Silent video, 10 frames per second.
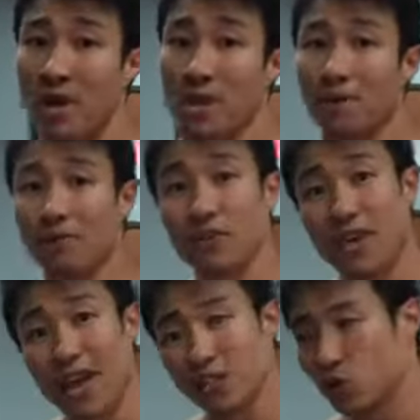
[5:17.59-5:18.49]
But if you
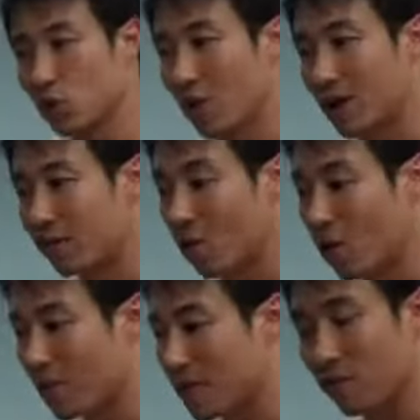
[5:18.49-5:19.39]
can't do correct
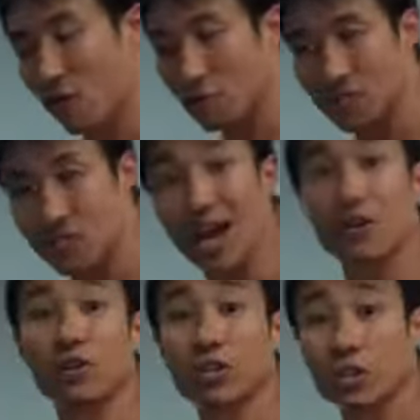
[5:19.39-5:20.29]
form and your form is not
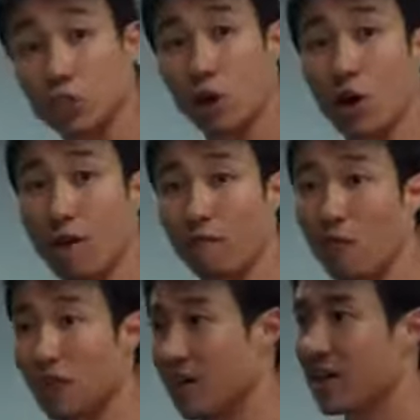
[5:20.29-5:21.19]
good to start off with,